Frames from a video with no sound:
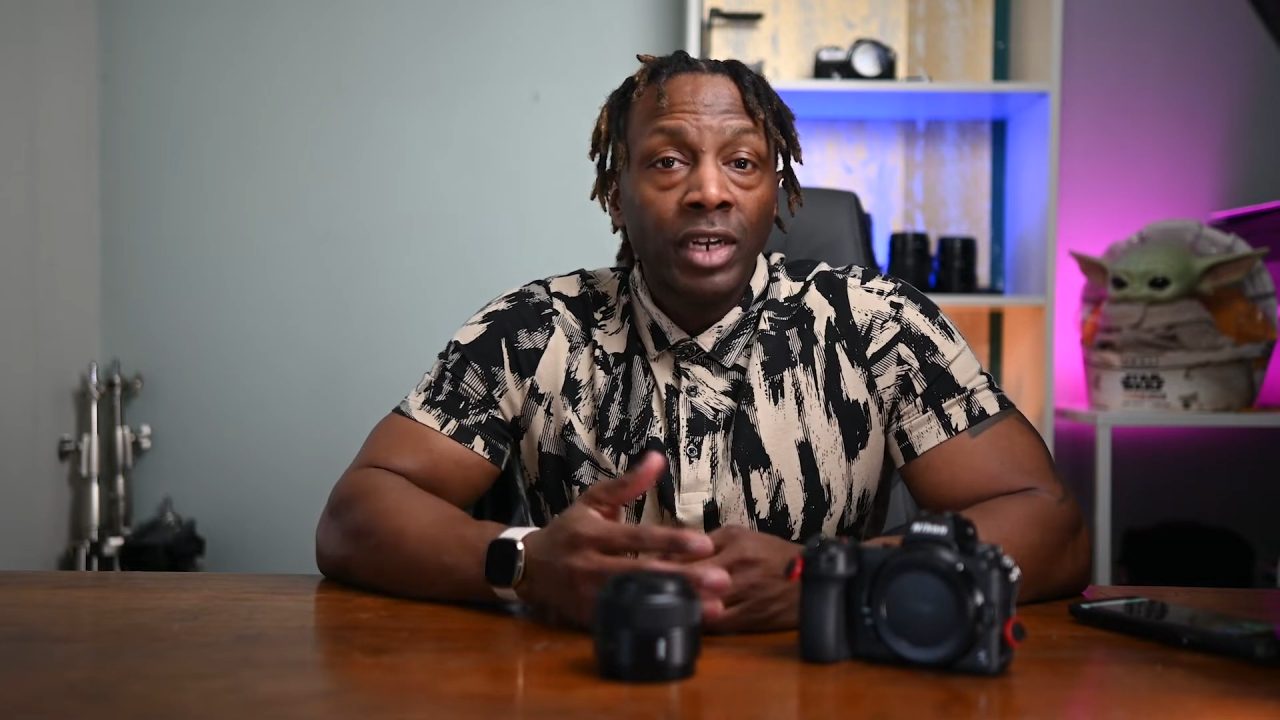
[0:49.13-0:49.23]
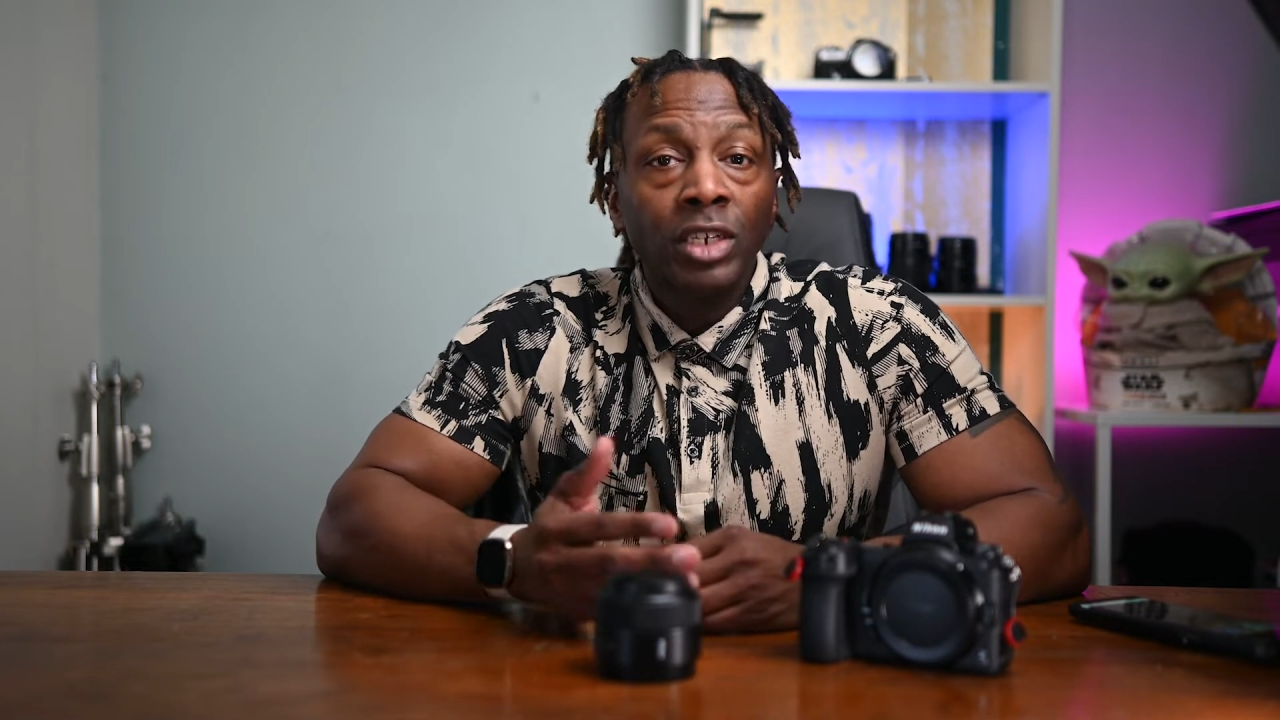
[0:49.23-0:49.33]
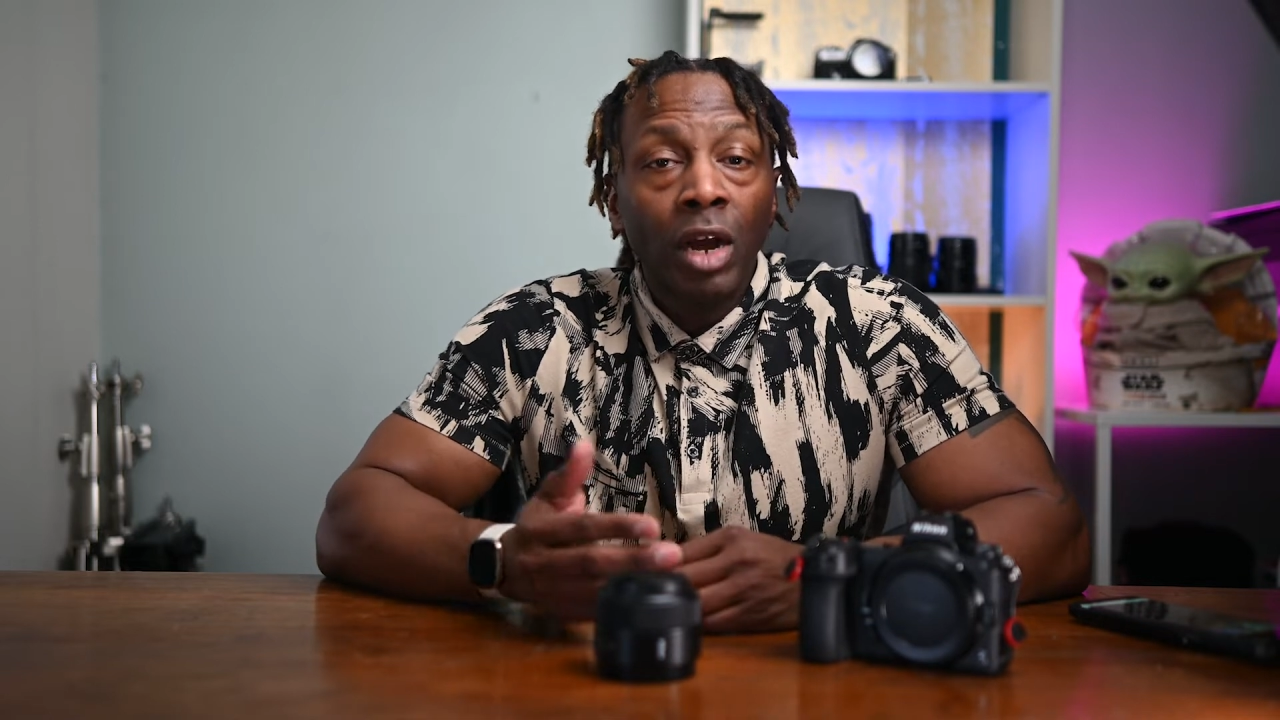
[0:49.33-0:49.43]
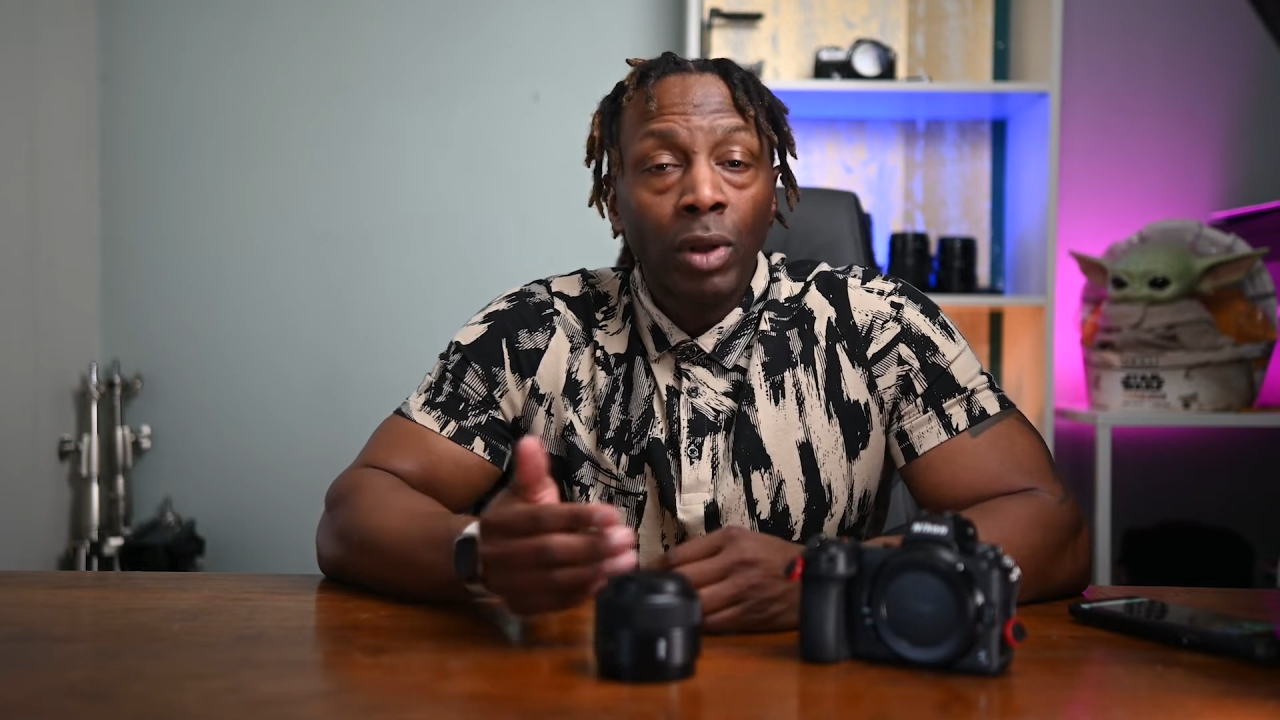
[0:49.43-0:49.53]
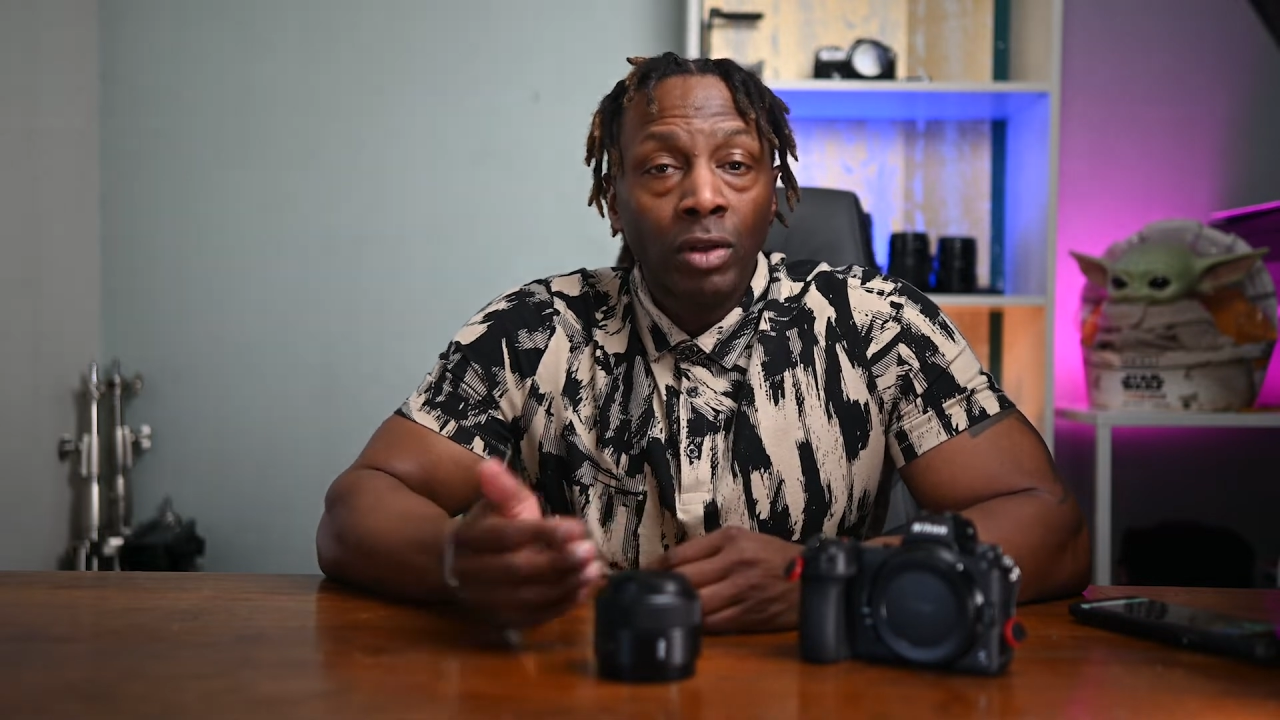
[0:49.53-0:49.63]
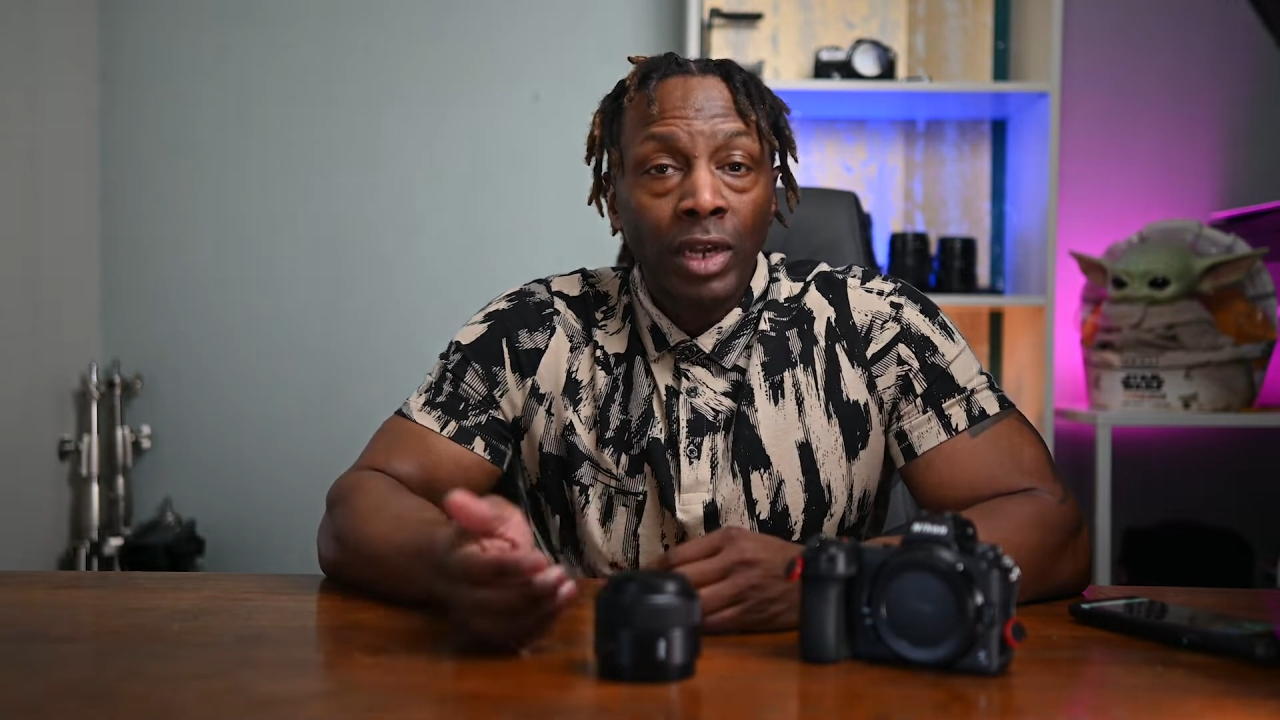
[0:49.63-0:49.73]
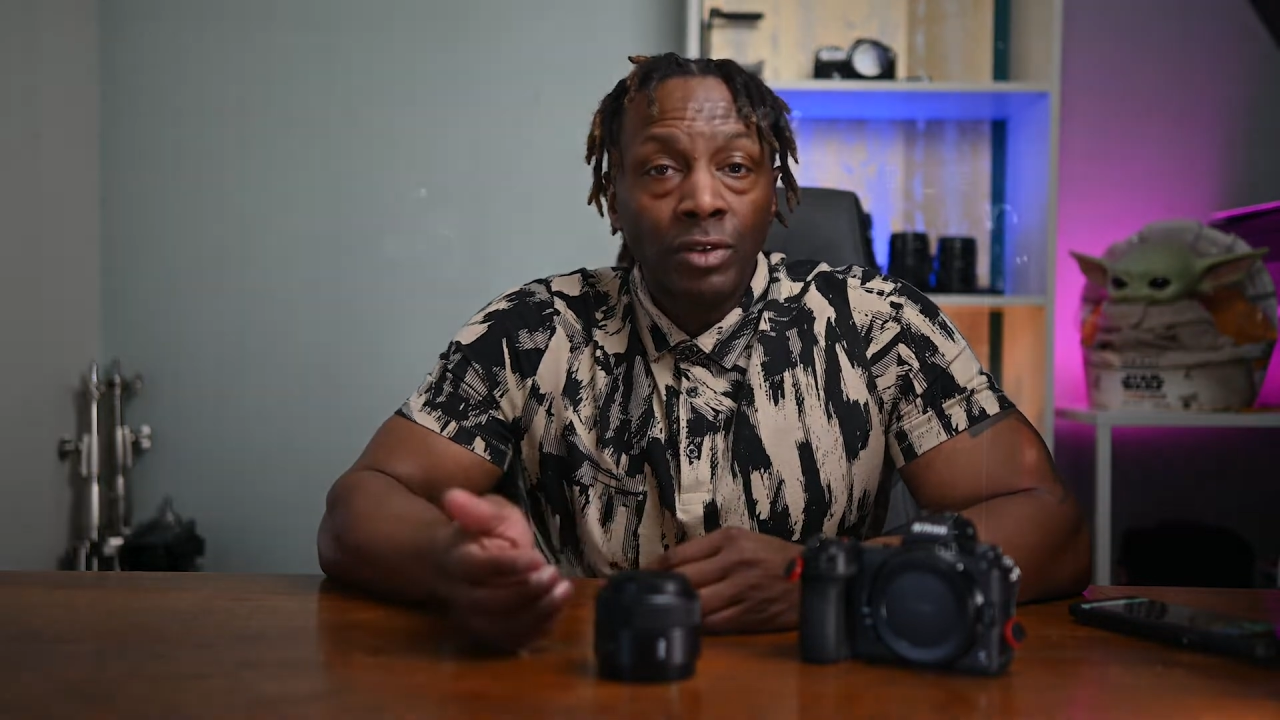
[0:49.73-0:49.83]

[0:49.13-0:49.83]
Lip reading: I shot while out.